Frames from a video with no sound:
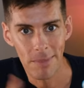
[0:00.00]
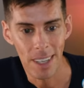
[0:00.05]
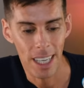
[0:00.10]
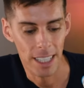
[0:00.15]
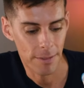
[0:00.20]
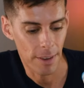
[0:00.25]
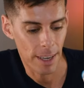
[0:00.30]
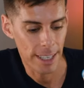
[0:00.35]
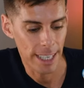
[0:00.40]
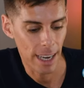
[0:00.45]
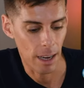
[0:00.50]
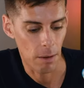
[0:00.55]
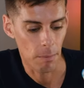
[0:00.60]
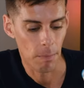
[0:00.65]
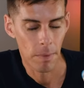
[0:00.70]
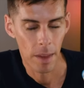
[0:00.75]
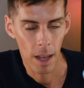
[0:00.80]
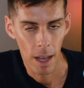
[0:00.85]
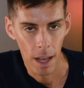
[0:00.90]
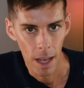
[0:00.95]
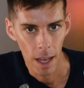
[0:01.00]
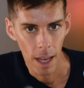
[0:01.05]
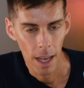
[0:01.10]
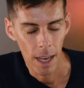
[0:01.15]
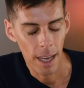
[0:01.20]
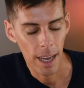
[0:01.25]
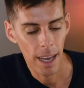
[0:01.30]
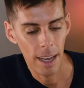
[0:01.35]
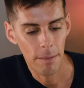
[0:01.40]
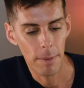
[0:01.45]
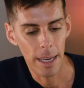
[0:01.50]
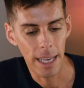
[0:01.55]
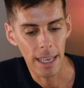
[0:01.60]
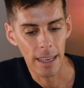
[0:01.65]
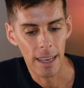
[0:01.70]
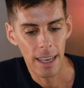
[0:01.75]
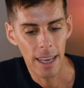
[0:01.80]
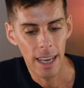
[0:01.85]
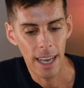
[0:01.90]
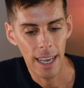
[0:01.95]
Let's find out. I have my
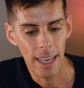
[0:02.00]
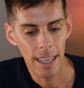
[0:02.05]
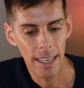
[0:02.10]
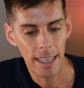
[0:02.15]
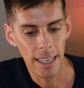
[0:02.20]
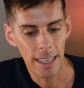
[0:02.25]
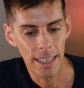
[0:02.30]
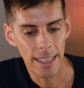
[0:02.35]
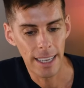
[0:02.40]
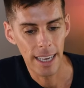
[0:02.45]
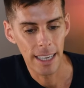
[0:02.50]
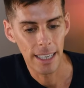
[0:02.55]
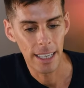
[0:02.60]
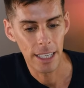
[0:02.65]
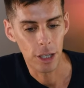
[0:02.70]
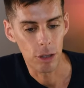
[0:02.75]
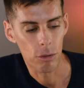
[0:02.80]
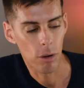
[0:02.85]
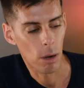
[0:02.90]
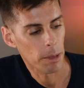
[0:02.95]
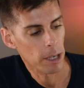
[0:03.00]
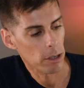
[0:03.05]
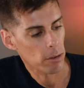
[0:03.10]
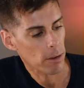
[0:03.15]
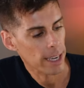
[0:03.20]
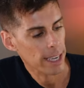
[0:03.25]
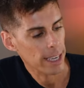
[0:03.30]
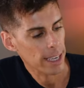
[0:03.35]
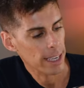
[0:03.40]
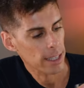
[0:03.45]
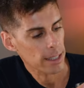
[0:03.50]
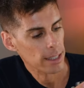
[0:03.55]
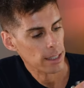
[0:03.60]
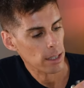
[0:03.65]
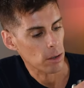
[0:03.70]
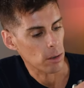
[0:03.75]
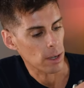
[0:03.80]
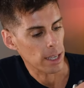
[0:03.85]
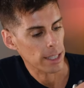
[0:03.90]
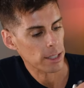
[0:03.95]
handy dandy durometer right here,
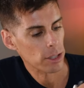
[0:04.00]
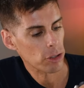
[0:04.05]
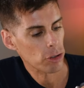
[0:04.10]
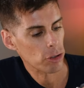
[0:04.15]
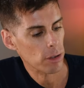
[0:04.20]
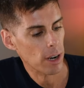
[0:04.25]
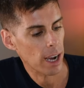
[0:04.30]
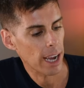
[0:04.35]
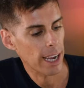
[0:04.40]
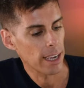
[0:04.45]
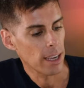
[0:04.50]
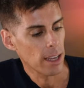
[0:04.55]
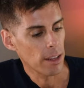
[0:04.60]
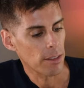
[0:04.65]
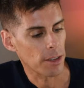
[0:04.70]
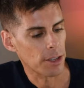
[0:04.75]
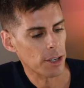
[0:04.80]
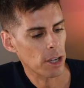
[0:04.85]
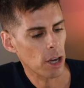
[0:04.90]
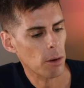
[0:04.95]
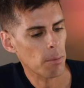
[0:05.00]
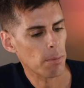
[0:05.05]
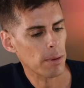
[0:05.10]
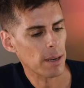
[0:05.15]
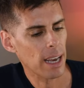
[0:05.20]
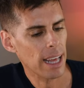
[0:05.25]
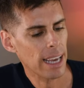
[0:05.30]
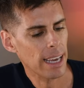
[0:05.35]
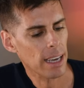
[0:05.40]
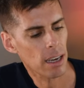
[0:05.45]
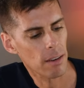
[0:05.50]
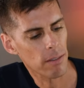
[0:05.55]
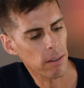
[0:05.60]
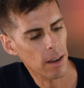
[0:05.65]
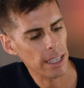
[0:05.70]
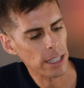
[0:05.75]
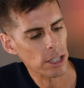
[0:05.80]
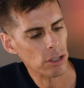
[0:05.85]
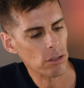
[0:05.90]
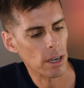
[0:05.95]
so let's try the top layer of
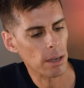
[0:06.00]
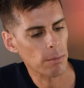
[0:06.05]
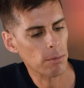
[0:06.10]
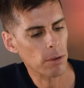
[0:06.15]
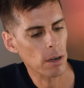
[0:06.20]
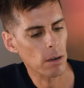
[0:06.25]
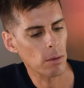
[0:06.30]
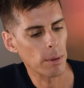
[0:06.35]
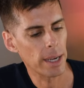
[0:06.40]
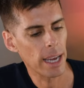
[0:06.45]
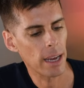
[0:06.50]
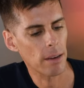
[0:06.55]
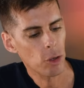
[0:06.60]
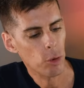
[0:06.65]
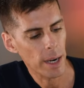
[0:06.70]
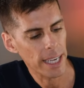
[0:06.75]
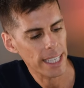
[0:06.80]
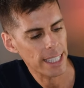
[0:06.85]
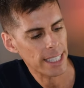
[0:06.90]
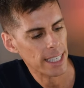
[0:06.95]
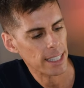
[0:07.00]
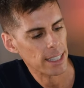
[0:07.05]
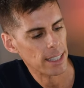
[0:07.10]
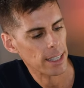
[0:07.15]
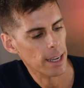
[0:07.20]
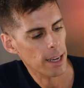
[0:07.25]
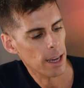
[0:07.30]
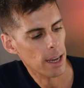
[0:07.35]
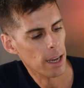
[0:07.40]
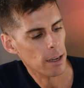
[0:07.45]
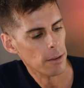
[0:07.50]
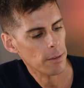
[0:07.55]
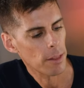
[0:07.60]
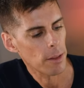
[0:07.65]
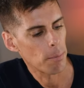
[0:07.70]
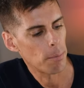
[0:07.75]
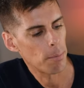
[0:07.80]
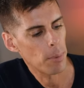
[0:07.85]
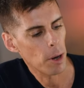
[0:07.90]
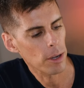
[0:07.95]
Lightstrike Pro. We have 26 and a half.
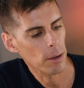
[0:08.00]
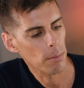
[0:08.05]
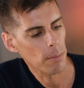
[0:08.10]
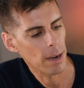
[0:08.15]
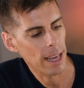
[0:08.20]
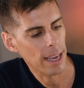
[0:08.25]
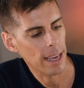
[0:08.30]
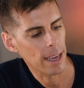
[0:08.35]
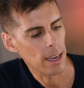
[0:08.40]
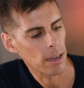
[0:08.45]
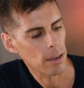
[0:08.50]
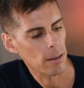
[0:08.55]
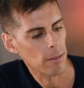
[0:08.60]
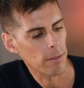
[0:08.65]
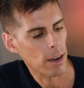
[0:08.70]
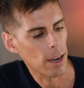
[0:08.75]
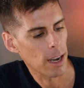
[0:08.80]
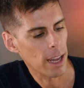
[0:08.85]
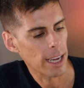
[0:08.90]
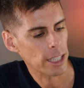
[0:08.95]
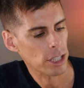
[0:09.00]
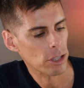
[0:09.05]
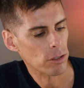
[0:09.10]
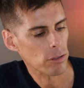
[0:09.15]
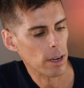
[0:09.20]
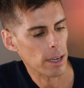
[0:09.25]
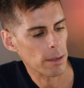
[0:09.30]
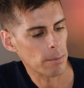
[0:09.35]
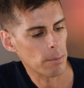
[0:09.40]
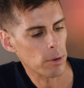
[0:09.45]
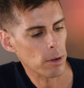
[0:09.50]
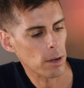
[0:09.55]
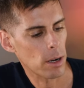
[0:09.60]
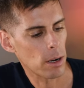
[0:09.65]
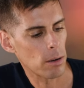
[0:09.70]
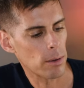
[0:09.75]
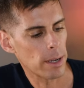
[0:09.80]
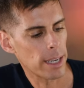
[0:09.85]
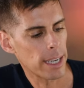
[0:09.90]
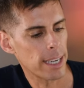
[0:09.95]
The bottom layer of Lightstrike
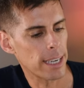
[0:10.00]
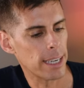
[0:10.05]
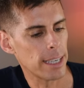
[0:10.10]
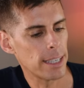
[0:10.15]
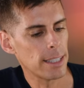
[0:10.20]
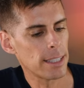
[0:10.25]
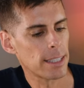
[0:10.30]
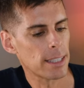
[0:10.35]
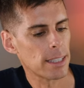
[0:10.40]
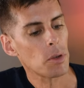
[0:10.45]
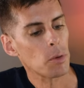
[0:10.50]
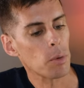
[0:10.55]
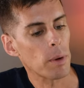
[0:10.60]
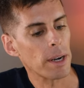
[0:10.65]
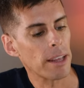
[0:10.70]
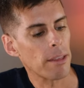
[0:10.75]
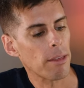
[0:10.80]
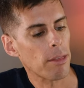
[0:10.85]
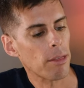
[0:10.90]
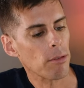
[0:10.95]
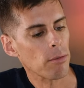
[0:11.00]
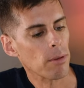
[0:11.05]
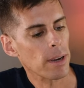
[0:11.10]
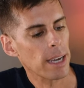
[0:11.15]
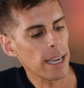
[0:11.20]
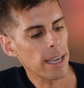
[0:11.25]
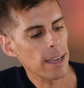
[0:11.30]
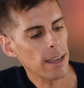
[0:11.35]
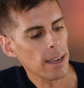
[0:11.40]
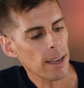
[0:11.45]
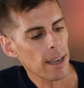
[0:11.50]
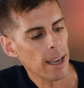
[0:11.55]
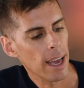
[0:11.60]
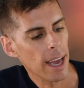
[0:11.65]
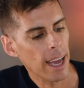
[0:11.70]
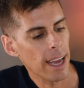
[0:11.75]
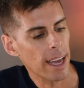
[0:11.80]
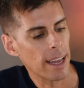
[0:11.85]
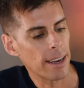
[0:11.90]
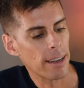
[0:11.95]
Pro is 23
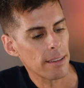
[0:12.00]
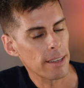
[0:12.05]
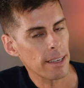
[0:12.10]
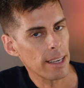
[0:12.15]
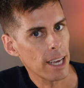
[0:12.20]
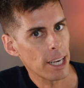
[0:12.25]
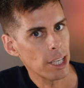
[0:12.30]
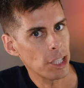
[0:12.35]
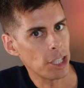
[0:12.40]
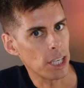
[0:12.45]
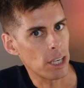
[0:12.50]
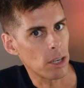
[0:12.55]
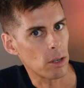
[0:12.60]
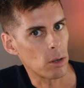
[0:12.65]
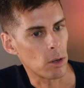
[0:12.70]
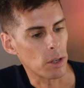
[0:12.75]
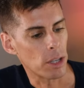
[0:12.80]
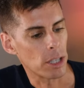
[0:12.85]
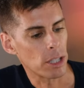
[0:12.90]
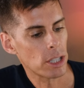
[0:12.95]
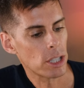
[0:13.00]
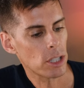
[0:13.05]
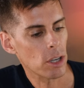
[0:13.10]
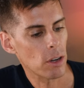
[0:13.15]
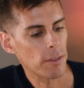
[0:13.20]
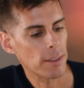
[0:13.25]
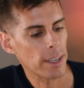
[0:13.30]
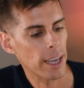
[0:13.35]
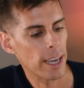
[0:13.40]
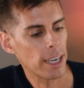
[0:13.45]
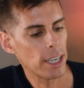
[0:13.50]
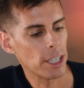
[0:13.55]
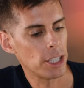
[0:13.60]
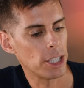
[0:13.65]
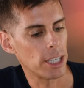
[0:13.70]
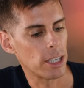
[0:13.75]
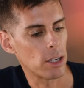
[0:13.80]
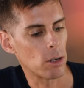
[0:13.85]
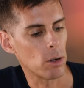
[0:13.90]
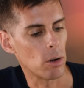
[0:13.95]
and the energy core, the soft
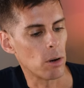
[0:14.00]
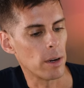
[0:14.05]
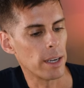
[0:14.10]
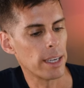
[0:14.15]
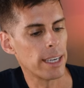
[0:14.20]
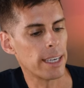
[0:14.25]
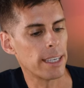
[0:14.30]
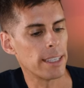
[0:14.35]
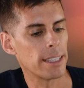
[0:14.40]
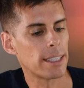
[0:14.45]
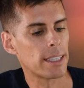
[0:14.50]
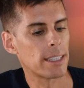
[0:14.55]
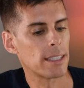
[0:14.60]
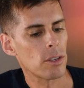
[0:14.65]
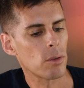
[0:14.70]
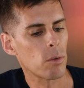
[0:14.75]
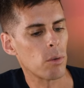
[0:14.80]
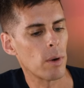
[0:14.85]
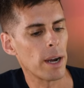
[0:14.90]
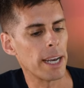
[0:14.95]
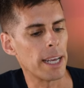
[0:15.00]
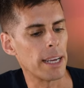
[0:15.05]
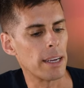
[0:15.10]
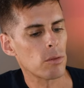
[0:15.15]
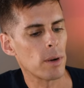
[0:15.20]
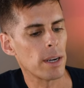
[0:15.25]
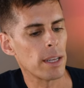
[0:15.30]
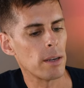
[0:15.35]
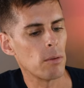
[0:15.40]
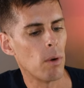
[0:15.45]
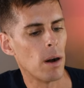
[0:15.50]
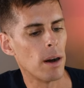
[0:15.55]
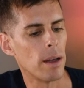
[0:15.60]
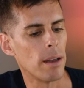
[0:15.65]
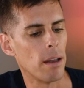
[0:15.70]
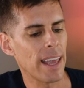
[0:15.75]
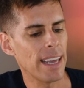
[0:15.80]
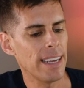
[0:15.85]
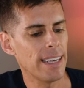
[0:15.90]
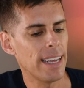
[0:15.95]
energy core is 20,
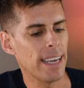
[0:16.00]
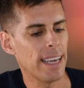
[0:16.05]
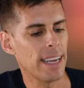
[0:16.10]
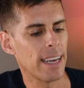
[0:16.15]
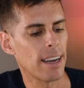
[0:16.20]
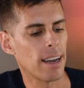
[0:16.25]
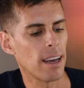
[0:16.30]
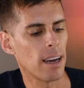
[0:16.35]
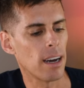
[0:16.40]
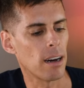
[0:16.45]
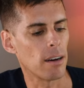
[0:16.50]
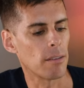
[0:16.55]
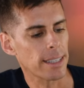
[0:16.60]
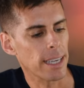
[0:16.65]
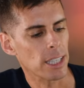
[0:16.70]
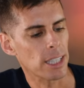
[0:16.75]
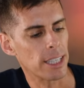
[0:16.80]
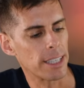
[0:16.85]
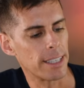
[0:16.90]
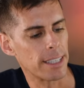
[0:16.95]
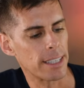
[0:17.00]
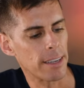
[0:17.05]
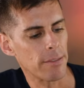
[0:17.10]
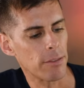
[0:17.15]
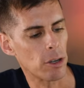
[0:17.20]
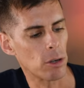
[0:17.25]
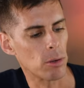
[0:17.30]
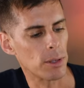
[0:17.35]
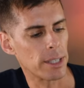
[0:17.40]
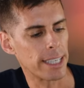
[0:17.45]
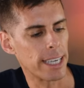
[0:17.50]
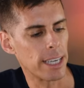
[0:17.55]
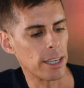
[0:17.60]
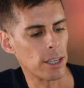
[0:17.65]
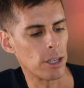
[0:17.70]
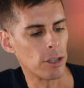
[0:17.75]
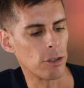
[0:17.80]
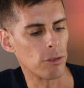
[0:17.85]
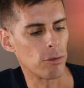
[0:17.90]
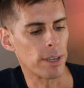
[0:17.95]
21, 18 and a half. It's actually difficult to get
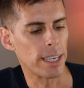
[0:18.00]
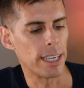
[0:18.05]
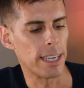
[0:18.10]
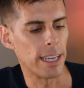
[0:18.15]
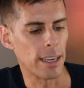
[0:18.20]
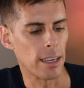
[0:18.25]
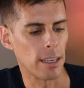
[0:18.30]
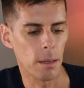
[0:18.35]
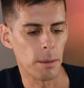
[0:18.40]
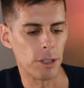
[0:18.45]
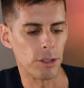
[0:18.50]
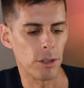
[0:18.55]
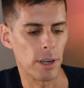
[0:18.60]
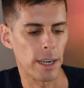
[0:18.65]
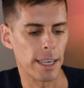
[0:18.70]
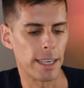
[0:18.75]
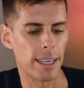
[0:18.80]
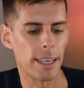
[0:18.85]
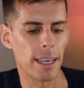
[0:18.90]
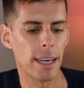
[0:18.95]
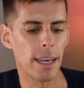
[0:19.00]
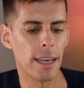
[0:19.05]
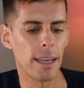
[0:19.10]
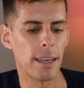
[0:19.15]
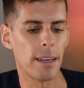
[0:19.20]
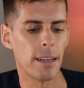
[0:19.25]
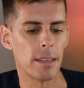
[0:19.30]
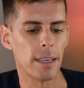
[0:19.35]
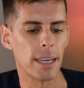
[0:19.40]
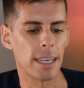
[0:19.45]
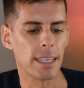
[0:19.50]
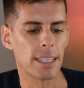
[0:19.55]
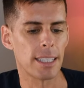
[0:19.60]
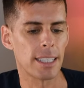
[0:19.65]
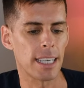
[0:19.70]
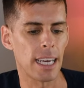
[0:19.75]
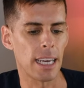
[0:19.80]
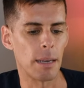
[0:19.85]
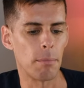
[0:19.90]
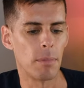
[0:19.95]
a good reading. Let me try again. Yeah,
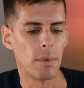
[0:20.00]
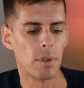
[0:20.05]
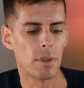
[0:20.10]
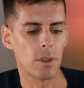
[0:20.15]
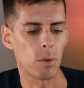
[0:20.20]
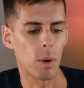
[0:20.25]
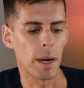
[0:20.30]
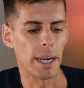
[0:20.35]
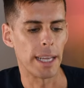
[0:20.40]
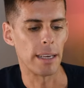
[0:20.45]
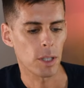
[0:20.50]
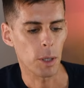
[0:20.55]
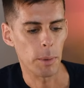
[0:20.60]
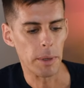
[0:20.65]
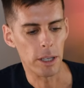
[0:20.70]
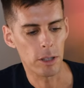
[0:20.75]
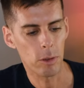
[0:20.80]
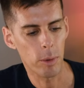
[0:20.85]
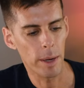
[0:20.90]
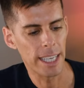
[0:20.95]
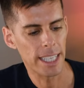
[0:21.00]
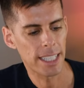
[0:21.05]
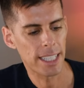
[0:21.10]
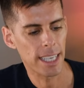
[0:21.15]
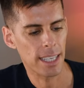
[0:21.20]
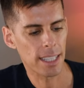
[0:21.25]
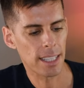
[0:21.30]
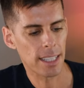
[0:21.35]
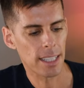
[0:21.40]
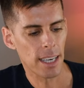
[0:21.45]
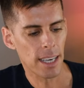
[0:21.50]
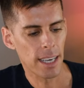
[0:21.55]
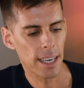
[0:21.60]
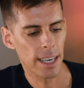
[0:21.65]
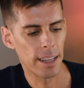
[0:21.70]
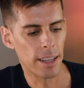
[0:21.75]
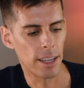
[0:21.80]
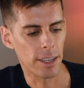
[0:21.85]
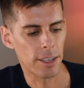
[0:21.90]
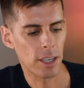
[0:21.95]
same 20. So we've got 26
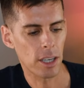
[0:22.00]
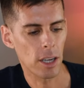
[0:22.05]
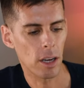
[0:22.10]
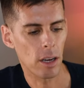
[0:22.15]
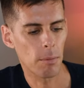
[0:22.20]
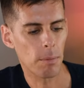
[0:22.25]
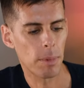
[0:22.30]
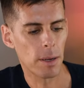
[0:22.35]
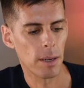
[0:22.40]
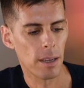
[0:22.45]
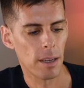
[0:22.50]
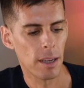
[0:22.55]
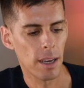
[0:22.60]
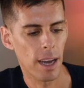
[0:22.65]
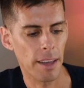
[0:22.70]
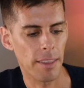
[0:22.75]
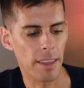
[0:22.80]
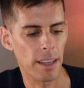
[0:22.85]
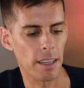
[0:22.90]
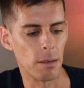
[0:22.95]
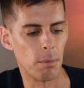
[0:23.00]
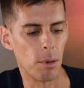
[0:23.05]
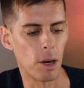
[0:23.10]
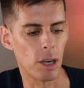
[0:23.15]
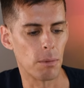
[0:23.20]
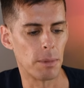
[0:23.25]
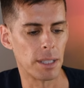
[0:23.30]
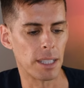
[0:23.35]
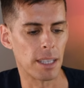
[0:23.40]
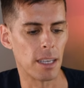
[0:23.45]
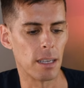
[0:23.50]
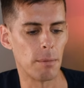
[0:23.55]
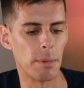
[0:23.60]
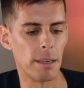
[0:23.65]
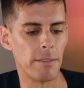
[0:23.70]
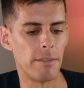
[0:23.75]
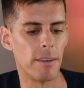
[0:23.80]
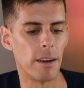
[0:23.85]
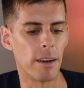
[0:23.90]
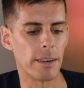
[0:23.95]
in the top, I think the bottom is going to
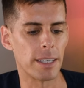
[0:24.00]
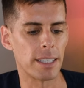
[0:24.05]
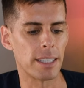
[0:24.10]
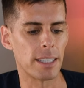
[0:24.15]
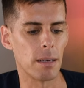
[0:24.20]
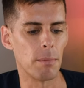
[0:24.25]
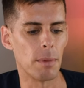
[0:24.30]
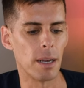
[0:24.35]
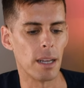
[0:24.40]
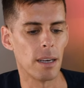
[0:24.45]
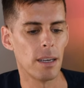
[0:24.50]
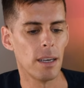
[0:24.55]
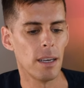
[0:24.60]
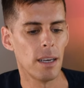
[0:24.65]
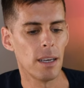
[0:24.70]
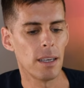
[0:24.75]
be very similar.